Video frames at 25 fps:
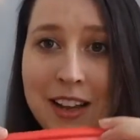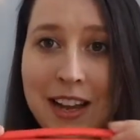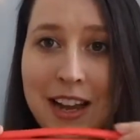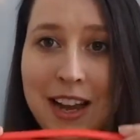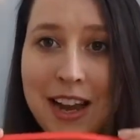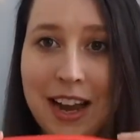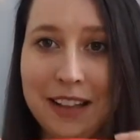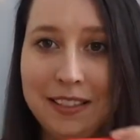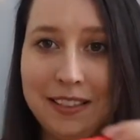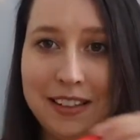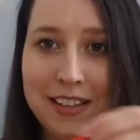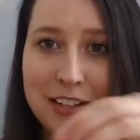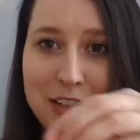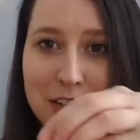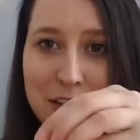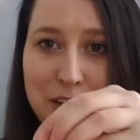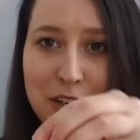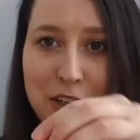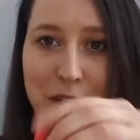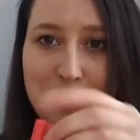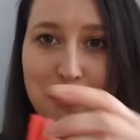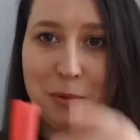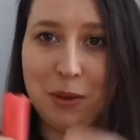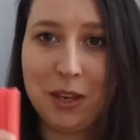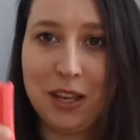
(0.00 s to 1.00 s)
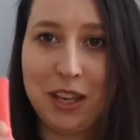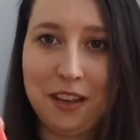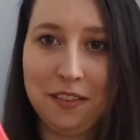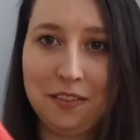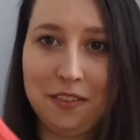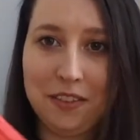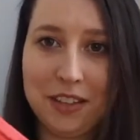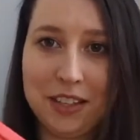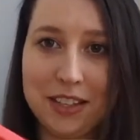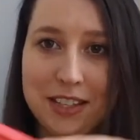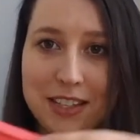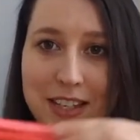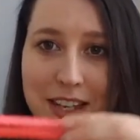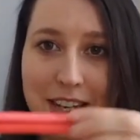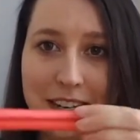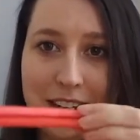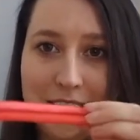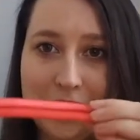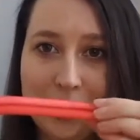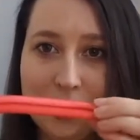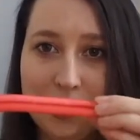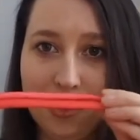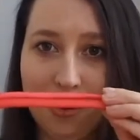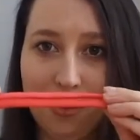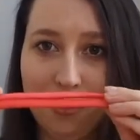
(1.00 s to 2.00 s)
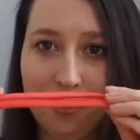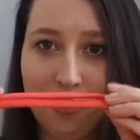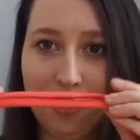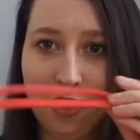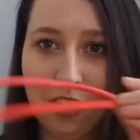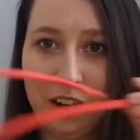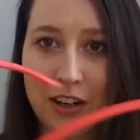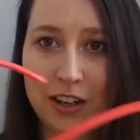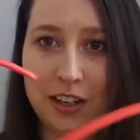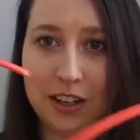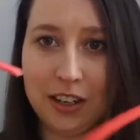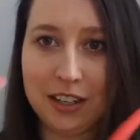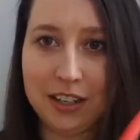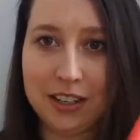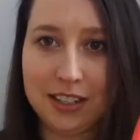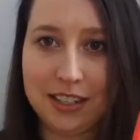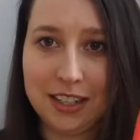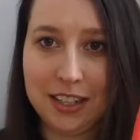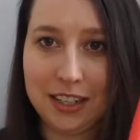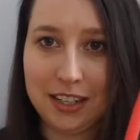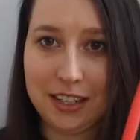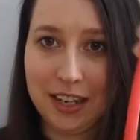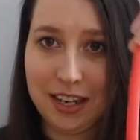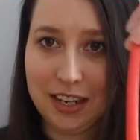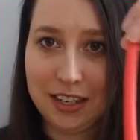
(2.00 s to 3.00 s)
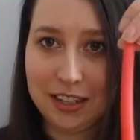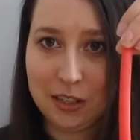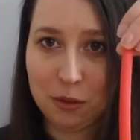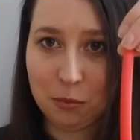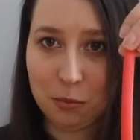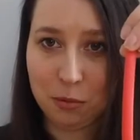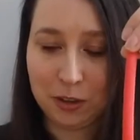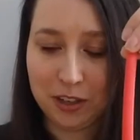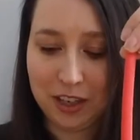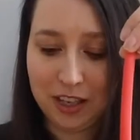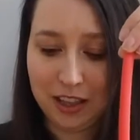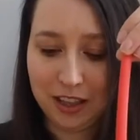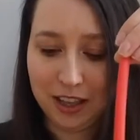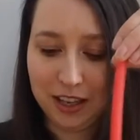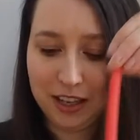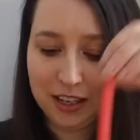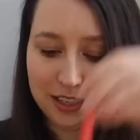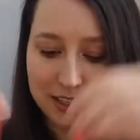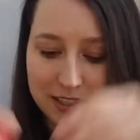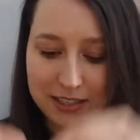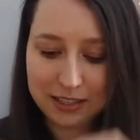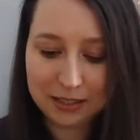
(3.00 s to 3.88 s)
And these are going to be the sides of our DNA double helix.